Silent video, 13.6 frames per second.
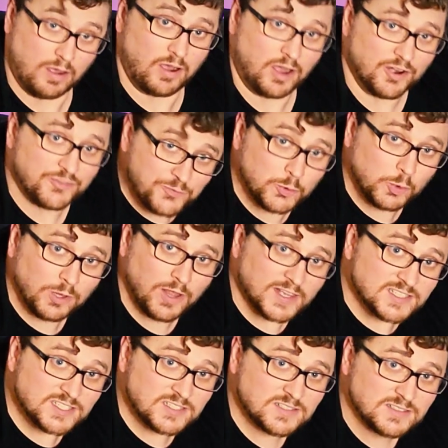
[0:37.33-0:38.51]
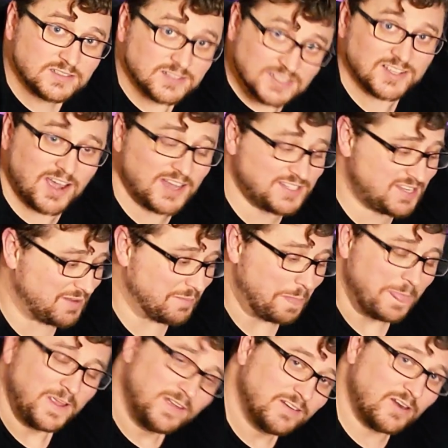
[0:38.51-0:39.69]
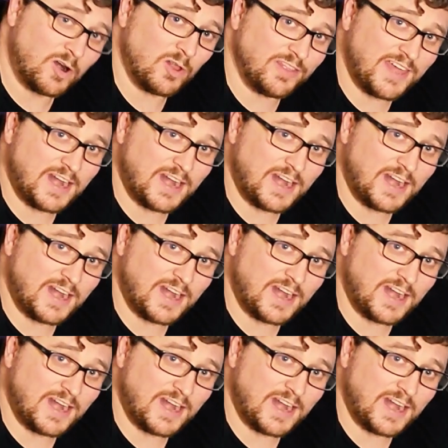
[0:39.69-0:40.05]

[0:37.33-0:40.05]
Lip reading: on Fool Us. That's awesome! Not only